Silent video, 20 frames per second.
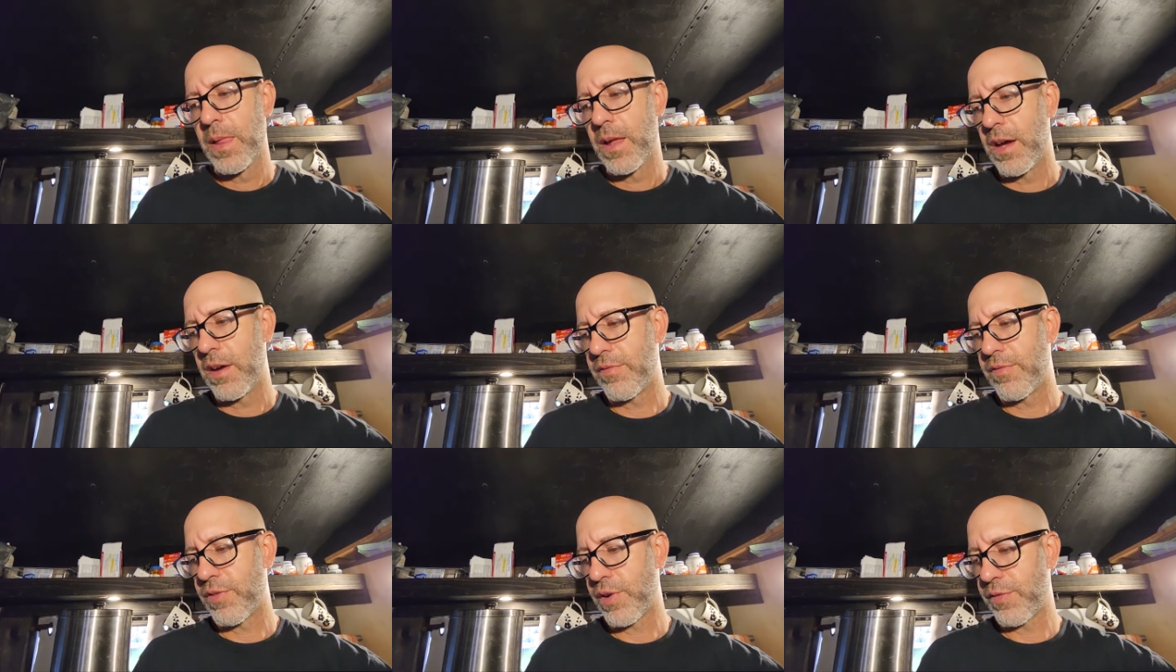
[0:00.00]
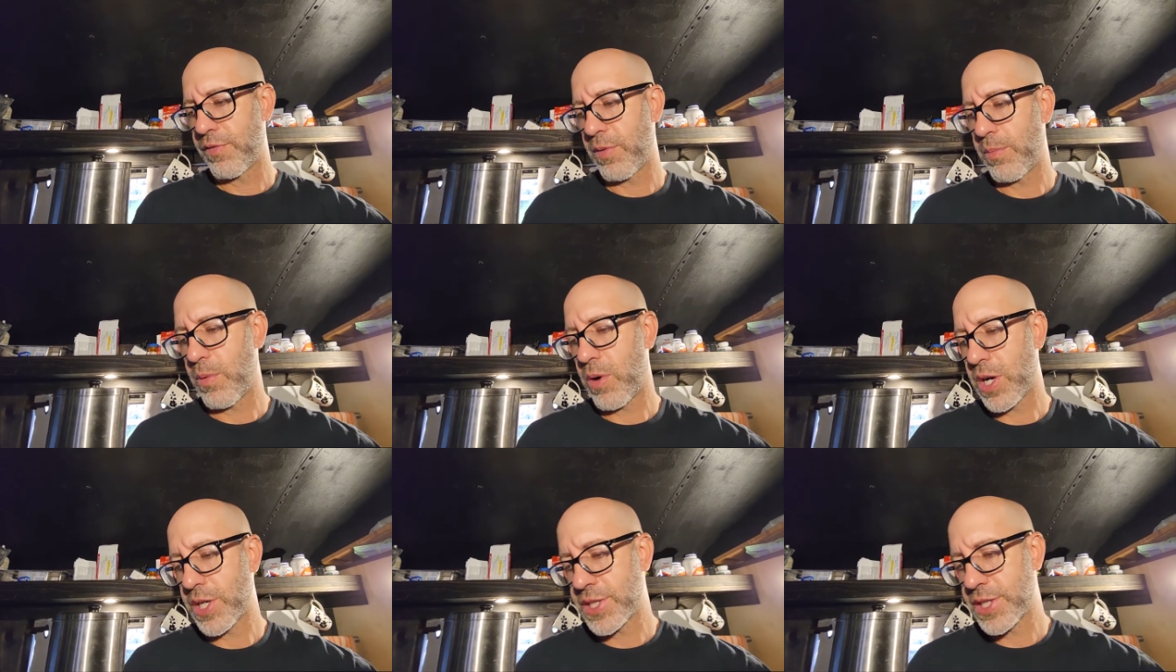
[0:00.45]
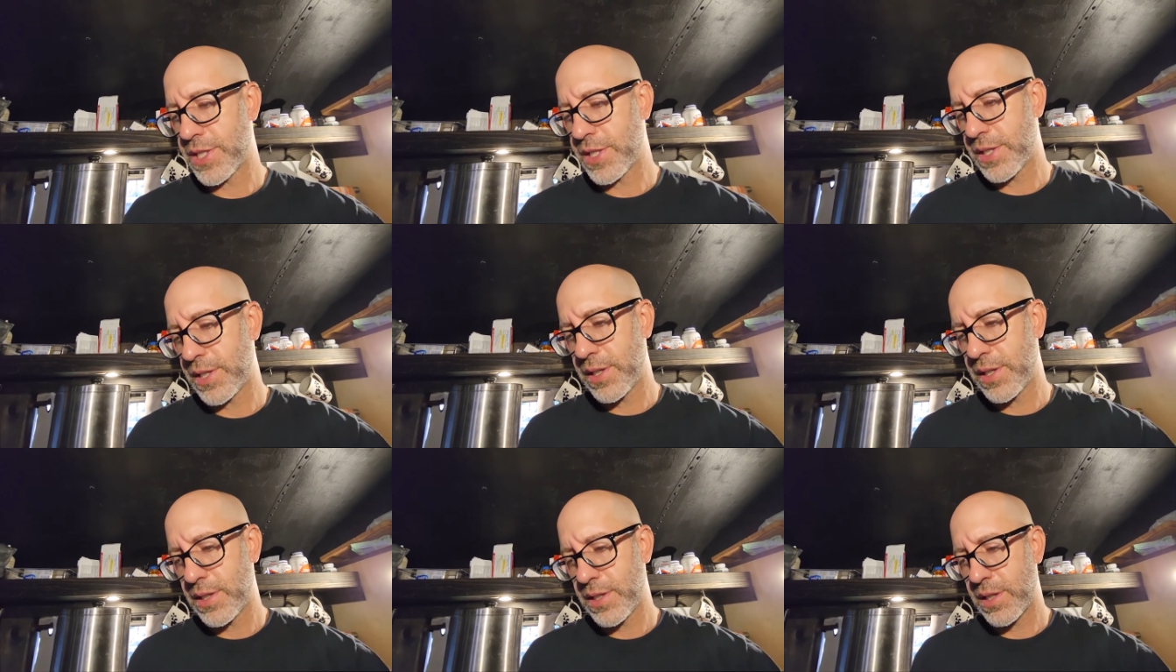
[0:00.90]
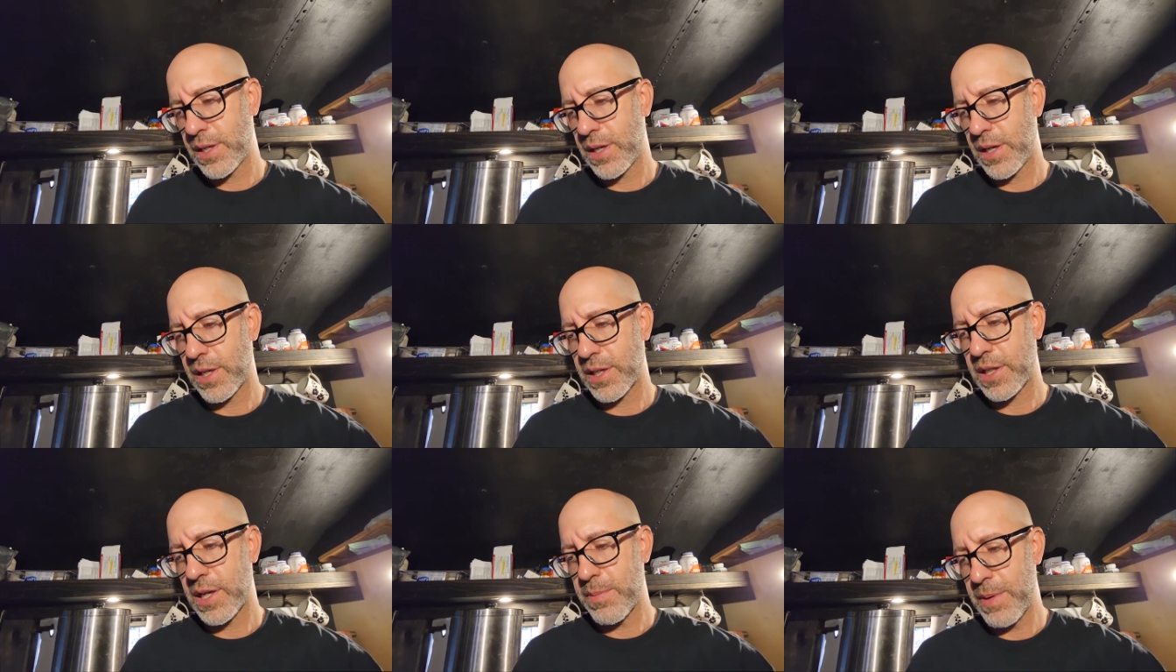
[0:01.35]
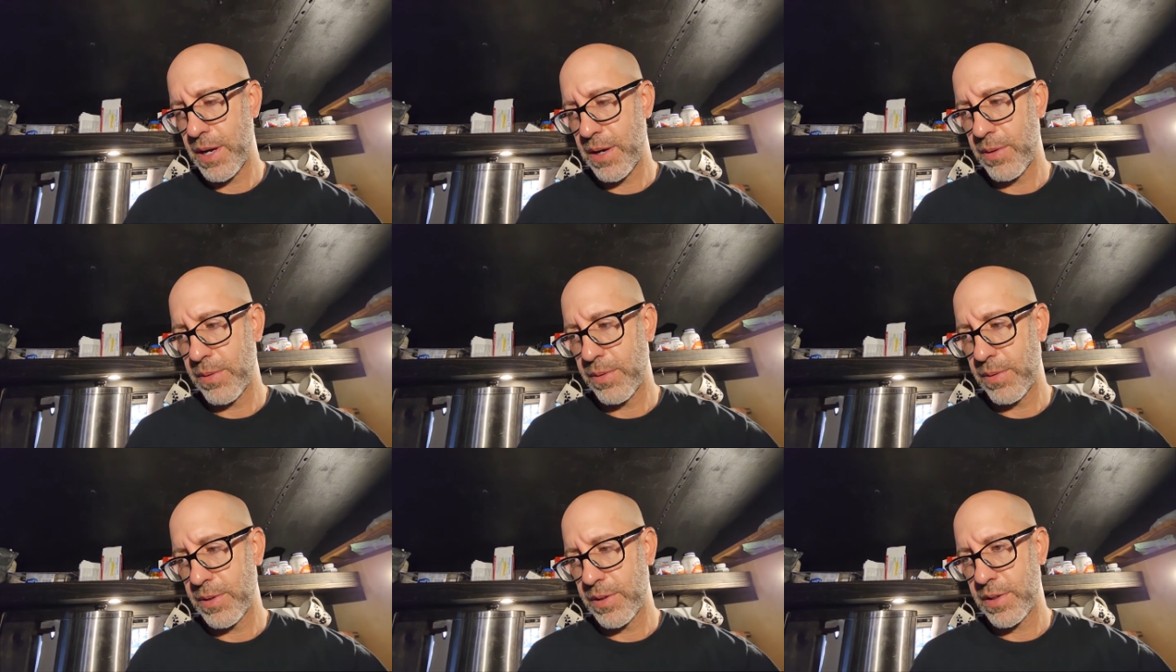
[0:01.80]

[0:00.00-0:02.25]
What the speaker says: a friend from Washington come out.